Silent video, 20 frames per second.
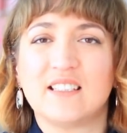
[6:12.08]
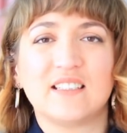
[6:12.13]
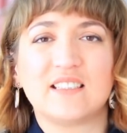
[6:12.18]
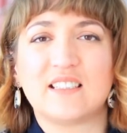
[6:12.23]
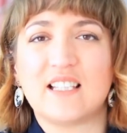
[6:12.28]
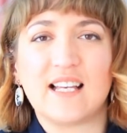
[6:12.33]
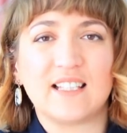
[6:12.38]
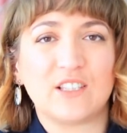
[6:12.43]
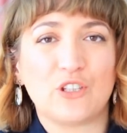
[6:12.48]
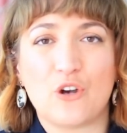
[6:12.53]

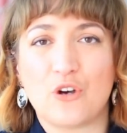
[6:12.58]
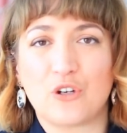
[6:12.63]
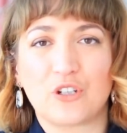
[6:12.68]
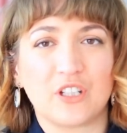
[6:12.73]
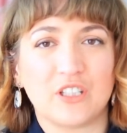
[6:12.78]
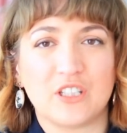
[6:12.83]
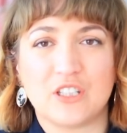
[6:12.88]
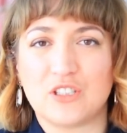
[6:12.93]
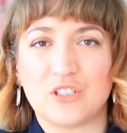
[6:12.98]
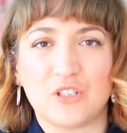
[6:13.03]
they're not
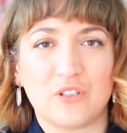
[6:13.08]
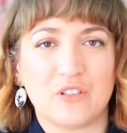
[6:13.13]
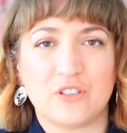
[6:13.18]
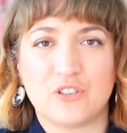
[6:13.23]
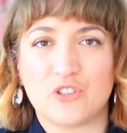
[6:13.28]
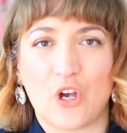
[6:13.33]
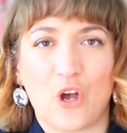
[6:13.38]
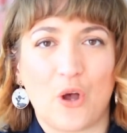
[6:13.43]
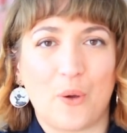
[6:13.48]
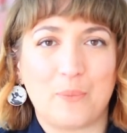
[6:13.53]
going to do the
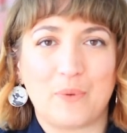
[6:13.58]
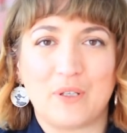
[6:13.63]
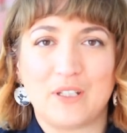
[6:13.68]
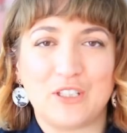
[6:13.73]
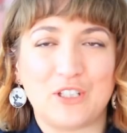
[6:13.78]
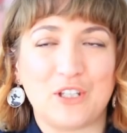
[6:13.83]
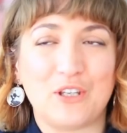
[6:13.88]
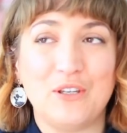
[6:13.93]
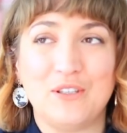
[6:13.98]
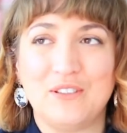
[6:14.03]
job.
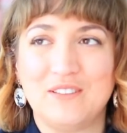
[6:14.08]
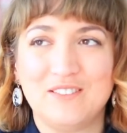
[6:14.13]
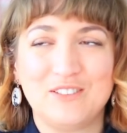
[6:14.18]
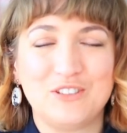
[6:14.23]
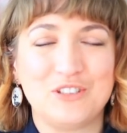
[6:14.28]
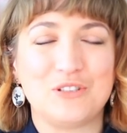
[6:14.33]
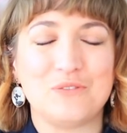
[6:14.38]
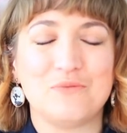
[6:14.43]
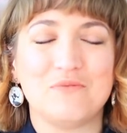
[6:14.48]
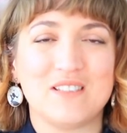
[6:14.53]

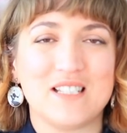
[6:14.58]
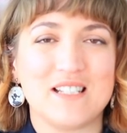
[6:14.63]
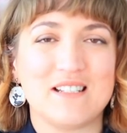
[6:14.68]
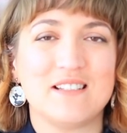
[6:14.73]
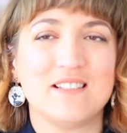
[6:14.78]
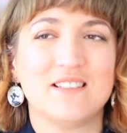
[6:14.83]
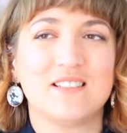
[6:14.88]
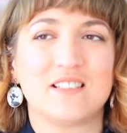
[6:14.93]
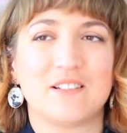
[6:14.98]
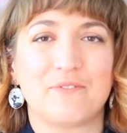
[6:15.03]
You
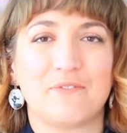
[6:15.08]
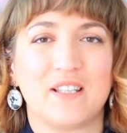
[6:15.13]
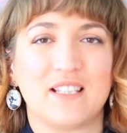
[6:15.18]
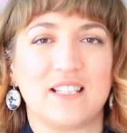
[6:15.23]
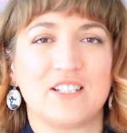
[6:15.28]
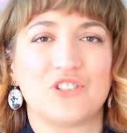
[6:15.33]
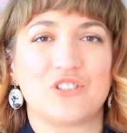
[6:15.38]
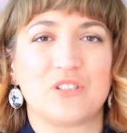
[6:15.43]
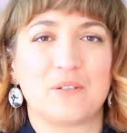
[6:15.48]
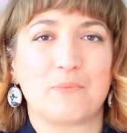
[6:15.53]
need to
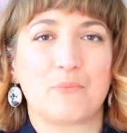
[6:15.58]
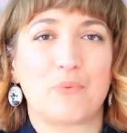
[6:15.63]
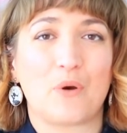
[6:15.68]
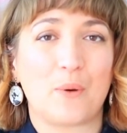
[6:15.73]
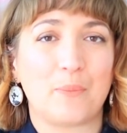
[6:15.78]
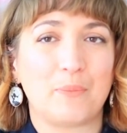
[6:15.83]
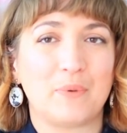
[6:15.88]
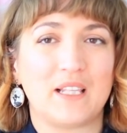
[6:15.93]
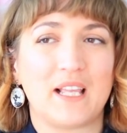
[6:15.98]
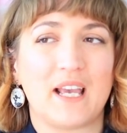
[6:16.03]
finish them
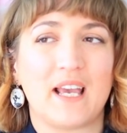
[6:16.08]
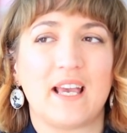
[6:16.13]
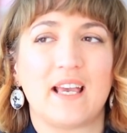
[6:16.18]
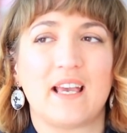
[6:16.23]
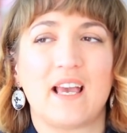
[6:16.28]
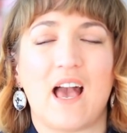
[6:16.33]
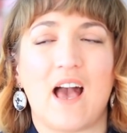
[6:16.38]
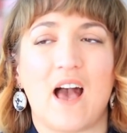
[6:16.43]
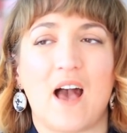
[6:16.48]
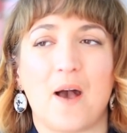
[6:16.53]

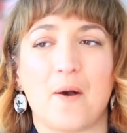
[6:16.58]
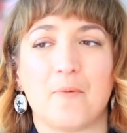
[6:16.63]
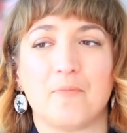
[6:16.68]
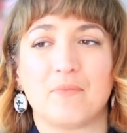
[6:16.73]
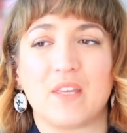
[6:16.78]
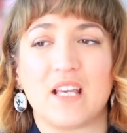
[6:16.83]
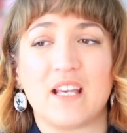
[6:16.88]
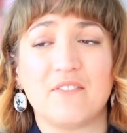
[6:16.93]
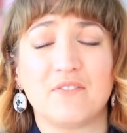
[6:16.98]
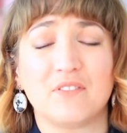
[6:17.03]
properly,
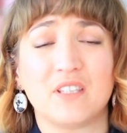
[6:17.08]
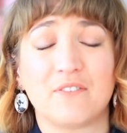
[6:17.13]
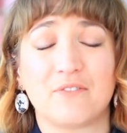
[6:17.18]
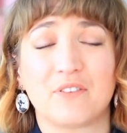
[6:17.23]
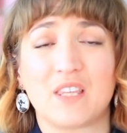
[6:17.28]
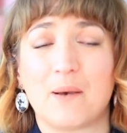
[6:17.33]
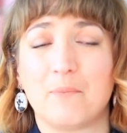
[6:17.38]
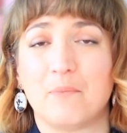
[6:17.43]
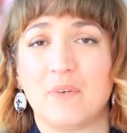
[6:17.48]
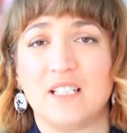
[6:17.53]
even if
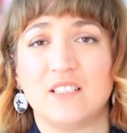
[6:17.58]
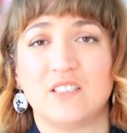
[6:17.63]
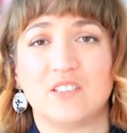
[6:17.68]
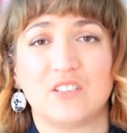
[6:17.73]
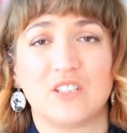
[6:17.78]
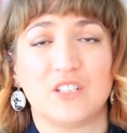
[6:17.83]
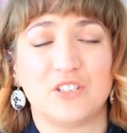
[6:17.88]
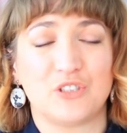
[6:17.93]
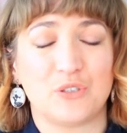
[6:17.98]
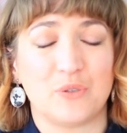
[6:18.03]
that
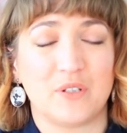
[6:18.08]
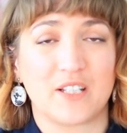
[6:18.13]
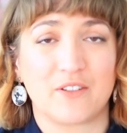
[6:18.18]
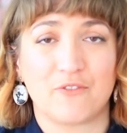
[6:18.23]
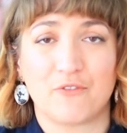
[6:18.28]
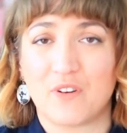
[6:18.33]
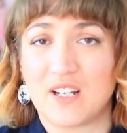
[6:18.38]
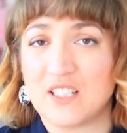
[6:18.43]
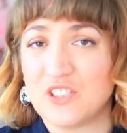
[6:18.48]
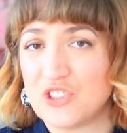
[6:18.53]
means doing
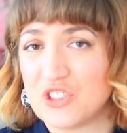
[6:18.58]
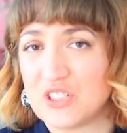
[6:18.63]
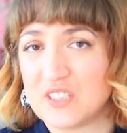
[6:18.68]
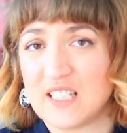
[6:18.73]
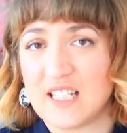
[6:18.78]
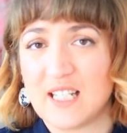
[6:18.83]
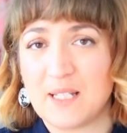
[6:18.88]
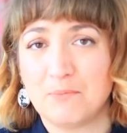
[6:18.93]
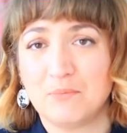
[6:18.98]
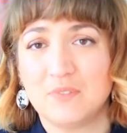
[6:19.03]
French
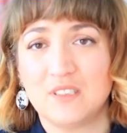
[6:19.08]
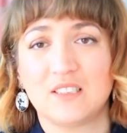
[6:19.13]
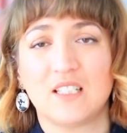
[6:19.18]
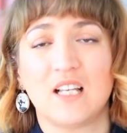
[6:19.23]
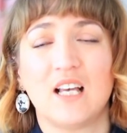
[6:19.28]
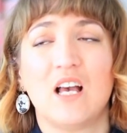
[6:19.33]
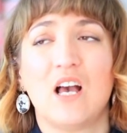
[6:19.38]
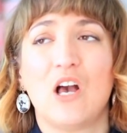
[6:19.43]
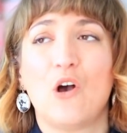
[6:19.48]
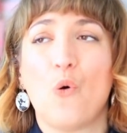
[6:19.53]
seams
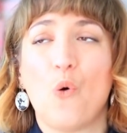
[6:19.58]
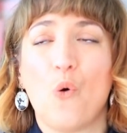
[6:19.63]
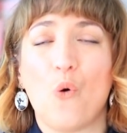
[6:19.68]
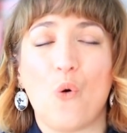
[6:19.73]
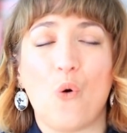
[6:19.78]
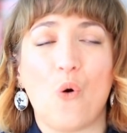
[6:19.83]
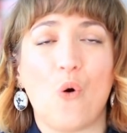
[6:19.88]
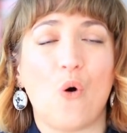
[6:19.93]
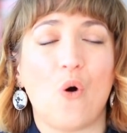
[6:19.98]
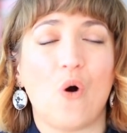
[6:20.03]

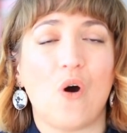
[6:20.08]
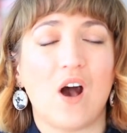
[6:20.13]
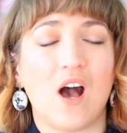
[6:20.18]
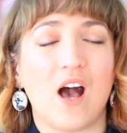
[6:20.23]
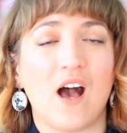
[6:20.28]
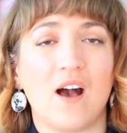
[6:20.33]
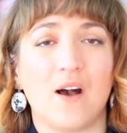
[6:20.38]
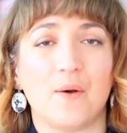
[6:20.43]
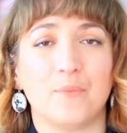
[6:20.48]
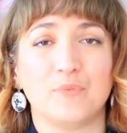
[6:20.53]
or
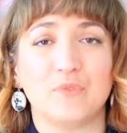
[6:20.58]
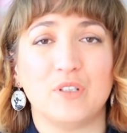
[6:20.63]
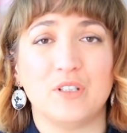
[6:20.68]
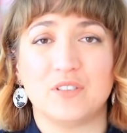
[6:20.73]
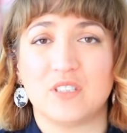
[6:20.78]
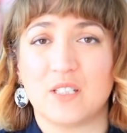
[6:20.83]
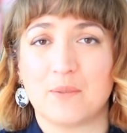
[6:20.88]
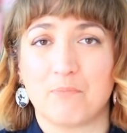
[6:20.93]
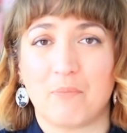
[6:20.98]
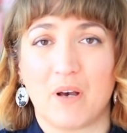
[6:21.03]

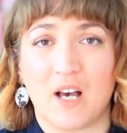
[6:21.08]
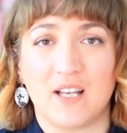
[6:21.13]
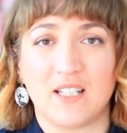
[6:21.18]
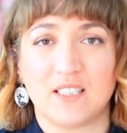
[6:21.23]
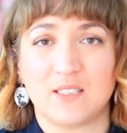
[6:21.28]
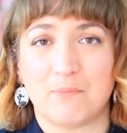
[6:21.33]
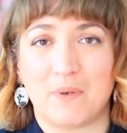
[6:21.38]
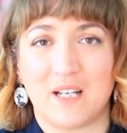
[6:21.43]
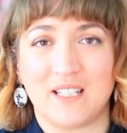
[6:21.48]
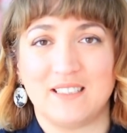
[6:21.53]
using
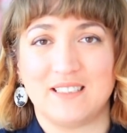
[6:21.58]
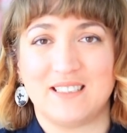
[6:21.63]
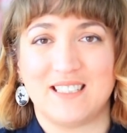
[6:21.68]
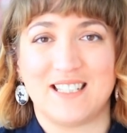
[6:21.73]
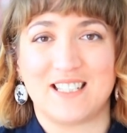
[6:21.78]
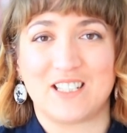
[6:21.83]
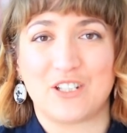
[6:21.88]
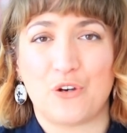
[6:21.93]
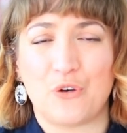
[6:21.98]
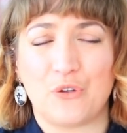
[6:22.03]
bias
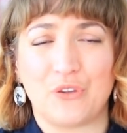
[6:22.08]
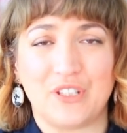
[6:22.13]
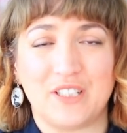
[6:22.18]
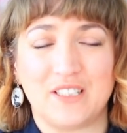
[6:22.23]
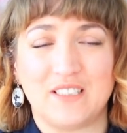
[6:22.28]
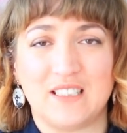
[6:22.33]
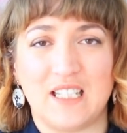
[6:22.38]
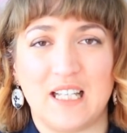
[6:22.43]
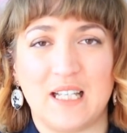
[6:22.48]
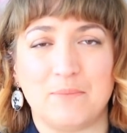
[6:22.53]
binding on
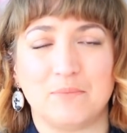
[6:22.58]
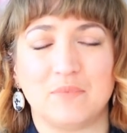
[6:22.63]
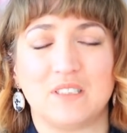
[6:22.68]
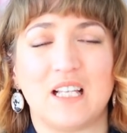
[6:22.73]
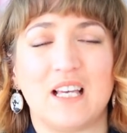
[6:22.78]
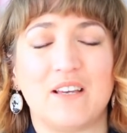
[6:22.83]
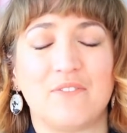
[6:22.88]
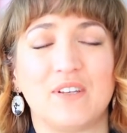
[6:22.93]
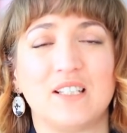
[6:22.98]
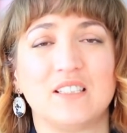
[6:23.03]
the
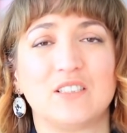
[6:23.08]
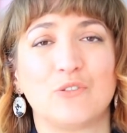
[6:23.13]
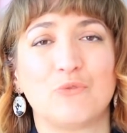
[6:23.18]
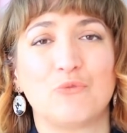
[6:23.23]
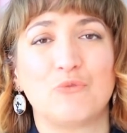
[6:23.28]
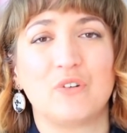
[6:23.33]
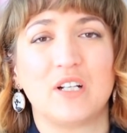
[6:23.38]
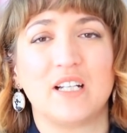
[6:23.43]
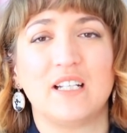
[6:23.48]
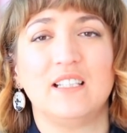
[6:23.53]
seams. If it's a
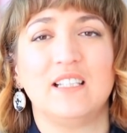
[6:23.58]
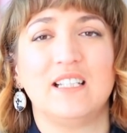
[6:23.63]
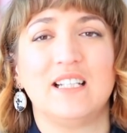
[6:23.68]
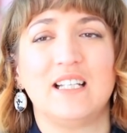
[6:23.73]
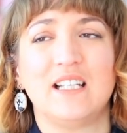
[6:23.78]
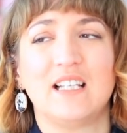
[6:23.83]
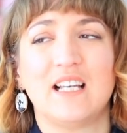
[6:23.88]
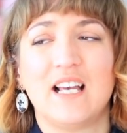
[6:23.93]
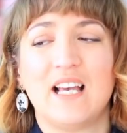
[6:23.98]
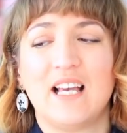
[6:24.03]

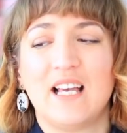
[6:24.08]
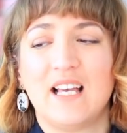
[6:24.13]
really